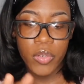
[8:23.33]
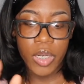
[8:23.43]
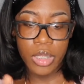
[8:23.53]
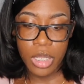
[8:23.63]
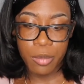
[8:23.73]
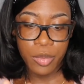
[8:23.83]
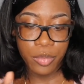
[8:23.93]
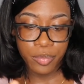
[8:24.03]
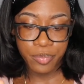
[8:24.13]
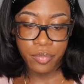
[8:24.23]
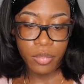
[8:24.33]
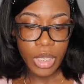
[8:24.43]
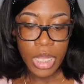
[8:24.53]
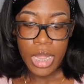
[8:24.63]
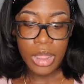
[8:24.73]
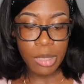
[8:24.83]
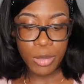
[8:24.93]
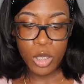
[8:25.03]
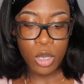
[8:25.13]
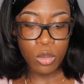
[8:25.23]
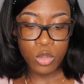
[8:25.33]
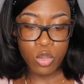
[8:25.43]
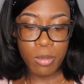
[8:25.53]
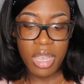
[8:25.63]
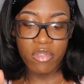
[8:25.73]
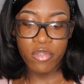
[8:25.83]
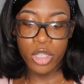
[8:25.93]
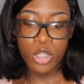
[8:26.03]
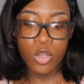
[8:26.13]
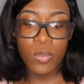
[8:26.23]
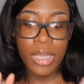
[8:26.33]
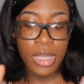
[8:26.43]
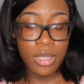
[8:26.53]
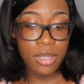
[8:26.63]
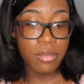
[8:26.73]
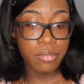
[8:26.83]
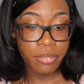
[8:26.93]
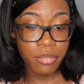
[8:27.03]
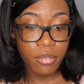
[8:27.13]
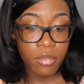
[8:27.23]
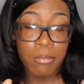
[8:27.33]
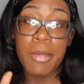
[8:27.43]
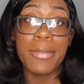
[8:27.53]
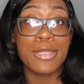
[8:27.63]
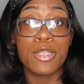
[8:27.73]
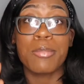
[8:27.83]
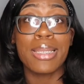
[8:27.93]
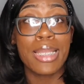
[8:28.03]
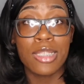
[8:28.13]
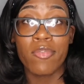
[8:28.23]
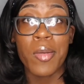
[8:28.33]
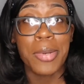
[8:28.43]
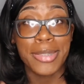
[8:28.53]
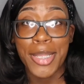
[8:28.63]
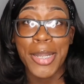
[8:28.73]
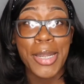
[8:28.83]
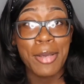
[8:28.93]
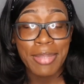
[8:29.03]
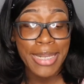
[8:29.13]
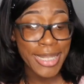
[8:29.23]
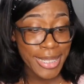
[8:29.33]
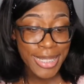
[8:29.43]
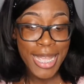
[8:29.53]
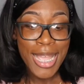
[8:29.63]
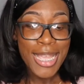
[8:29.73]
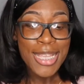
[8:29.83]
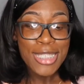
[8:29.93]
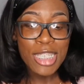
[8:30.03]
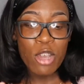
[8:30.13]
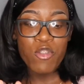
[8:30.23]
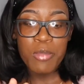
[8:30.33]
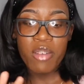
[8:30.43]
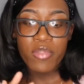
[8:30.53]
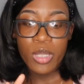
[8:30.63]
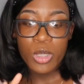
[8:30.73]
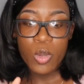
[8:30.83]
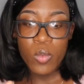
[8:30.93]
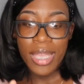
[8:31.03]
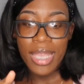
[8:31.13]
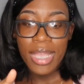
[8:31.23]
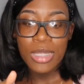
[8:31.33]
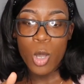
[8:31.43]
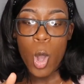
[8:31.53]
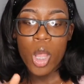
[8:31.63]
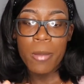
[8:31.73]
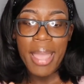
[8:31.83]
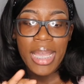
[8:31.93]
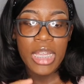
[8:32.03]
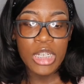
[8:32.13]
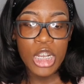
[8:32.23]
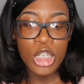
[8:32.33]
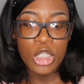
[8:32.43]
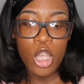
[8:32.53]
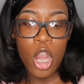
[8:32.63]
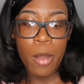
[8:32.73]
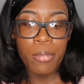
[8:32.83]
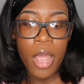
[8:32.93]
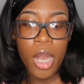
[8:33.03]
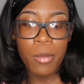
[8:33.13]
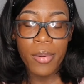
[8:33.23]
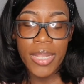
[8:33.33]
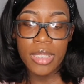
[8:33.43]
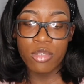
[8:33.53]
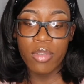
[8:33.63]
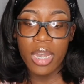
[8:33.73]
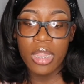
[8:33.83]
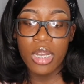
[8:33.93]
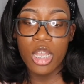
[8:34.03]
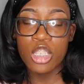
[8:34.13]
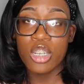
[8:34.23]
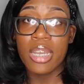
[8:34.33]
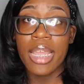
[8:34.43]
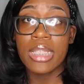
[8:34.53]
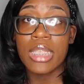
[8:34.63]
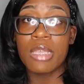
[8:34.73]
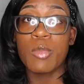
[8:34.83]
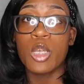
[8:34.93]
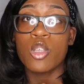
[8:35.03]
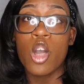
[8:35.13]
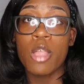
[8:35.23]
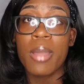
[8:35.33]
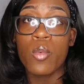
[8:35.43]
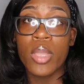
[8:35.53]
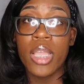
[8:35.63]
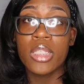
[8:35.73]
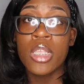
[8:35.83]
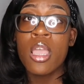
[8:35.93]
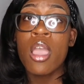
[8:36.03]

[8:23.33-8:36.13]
for example let me go to my frontal wigs maybe this would have been easy if I would have started it off like this. So for my frontal wigs, all of my conditions are product prices greater than 119 because all of my wigs